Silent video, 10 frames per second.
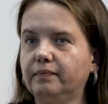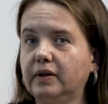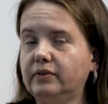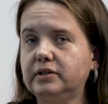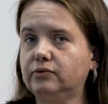
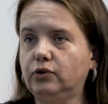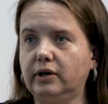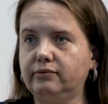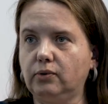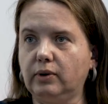That's for
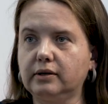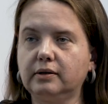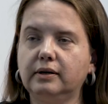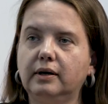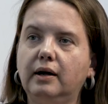everyone.
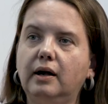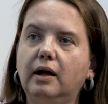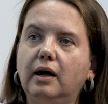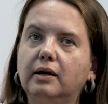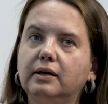
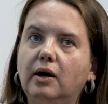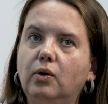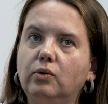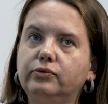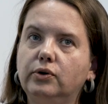
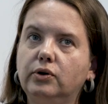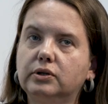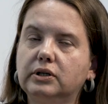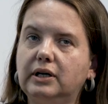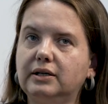Now,
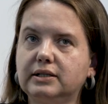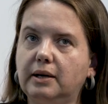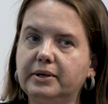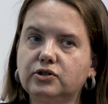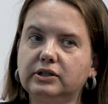as I
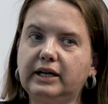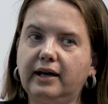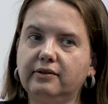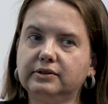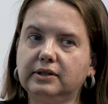mentioned, I
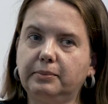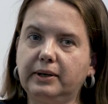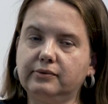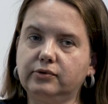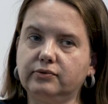haven't
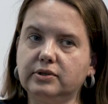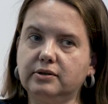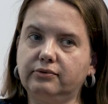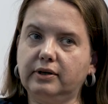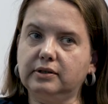applied for
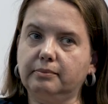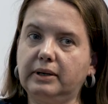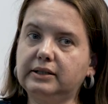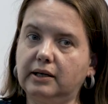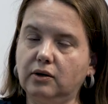VC funding,
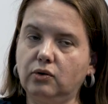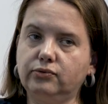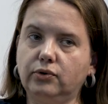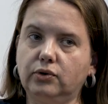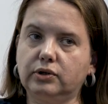but I know
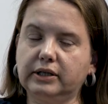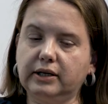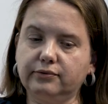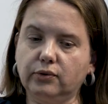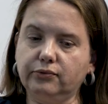
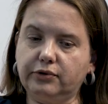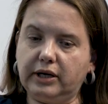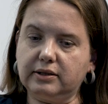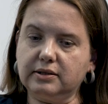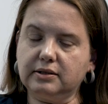from
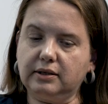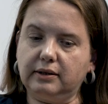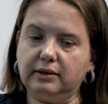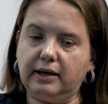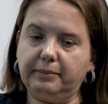friends
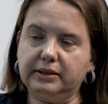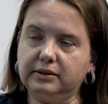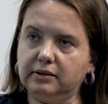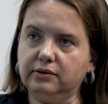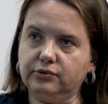I
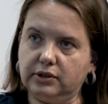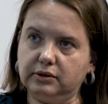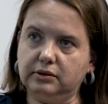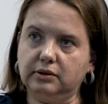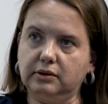met in different